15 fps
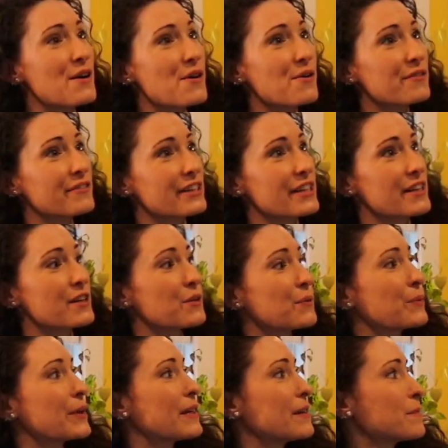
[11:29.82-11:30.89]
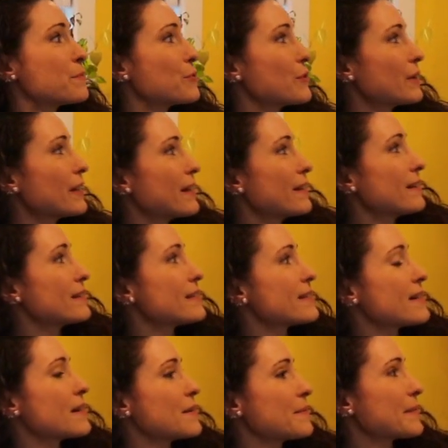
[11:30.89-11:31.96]
Over here we put in
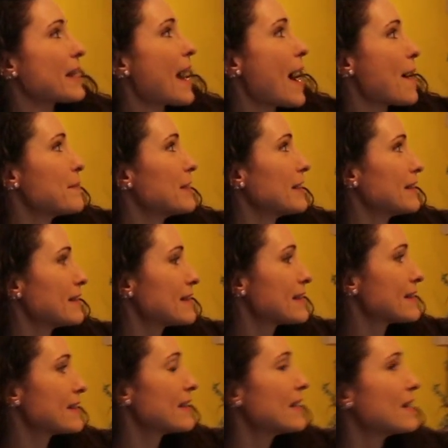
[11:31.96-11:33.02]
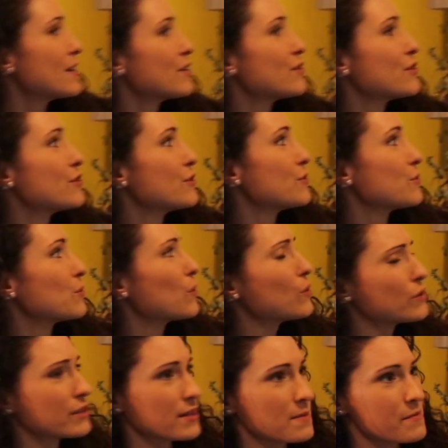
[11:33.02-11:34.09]
some cabinets to
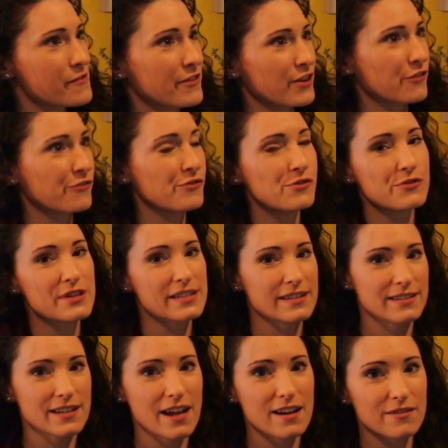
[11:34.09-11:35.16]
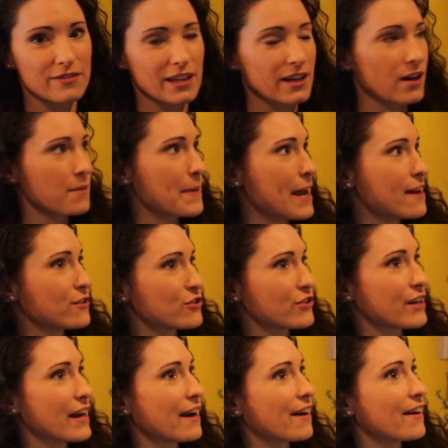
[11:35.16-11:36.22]
hold some of our food. This is kind of like our
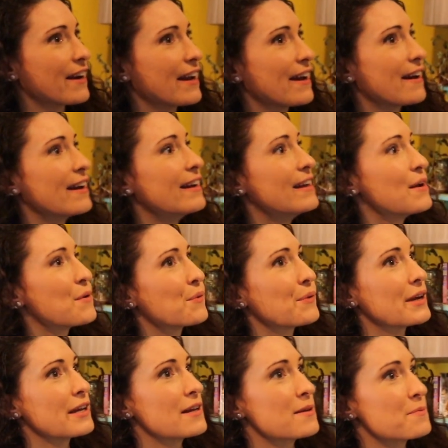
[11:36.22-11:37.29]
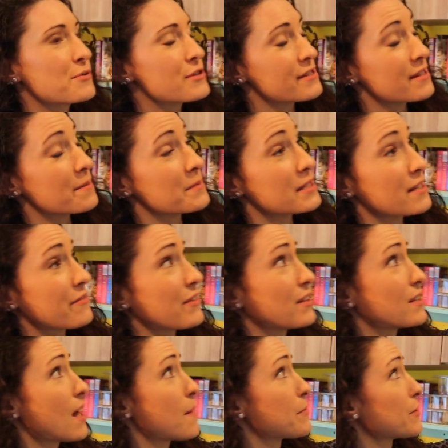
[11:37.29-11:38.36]
pantry area. We put some stuff on
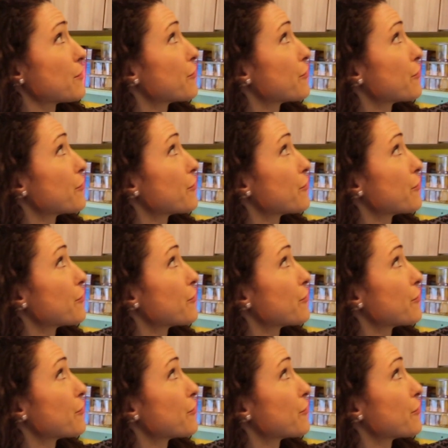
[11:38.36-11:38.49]
top of the